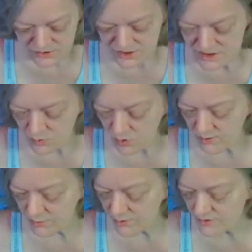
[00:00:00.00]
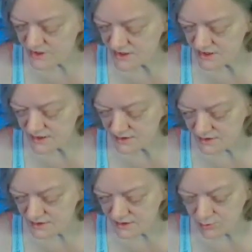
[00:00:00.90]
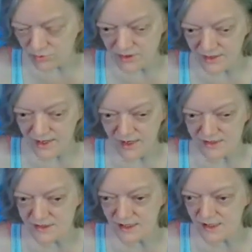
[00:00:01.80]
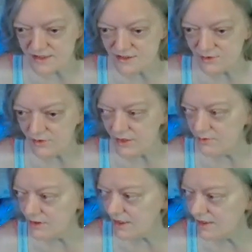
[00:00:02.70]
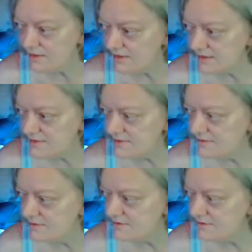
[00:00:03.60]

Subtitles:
She's the one person that really has an axe to grind with Candace.